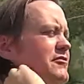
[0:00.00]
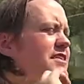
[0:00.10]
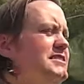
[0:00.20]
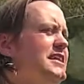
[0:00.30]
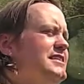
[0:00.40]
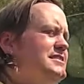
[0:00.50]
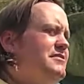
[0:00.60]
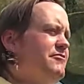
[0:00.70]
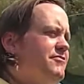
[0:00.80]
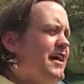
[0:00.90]
V10s,
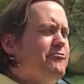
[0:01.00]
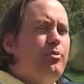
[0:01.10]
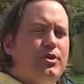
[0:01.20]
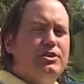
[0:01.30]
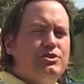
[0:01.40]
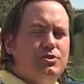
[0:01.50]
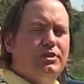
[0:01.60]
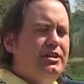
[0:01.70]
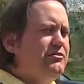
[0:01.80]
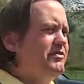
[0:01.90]
5.2
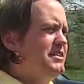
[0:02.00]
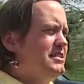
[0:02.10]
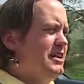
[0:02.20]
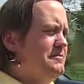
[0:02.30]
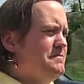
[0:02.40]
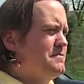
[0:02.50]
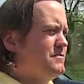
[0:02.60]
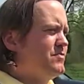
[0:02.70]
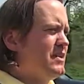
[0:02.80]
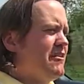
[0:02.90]
liter V10,
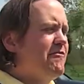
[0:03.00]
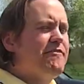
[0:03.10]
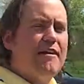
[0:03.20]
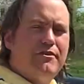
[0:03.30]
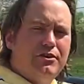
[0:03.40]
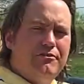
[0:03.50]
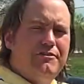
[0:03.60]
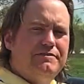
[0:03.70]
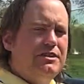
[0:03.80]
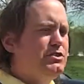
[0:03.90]

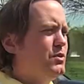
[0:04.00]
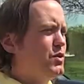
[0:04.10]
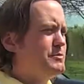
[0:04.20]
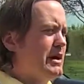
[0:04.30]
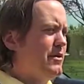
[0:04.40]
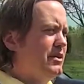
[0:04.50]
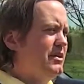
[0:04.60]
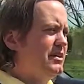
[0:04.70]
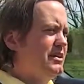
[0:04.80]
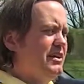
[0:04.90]
552 horsepower,
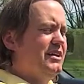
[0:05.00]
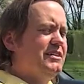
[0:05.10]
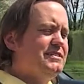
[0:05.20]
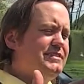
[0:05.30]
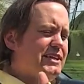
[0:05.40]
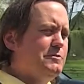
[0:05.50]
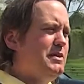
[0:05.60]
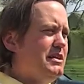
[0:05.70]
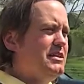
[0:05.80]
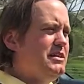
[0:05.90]

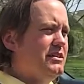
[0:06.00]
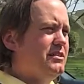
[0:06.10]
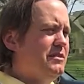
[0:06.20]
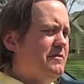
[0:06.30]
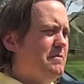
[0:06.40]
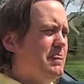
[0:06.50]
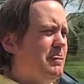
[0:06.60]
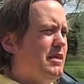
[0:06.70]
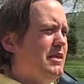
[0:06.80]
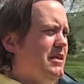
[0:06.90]
6-speed E-gear
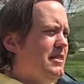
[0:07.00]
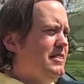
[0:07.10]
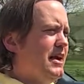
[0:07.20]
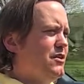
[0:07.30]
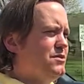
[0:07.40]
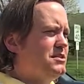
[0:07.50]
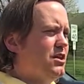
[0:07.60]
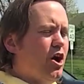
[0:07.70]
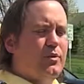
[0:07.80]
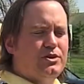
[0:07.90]
that goes to the
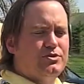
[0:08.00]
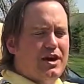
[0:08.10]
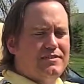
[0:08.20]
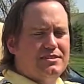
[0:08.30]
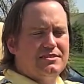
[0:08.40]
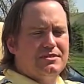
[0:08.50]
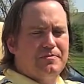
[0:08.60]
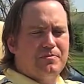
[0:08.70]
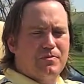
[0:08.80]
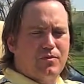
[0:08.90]
all-wheel drive
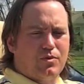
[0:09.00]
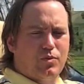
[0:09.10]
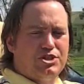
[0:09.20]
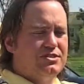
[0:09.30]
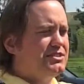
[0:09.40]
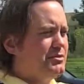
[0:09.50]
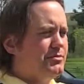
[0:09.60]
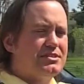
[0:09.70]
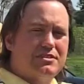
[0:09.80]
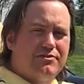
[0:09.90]
system, which is
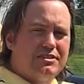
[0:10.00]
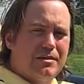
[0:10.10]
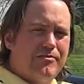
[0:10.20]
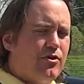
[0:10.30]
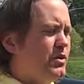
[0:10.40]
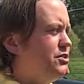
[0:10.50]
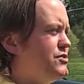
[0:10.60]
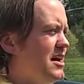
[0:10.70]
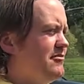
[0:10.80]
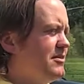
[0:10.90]
seamless. It's full-time four-wheel
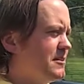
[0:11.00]
drive.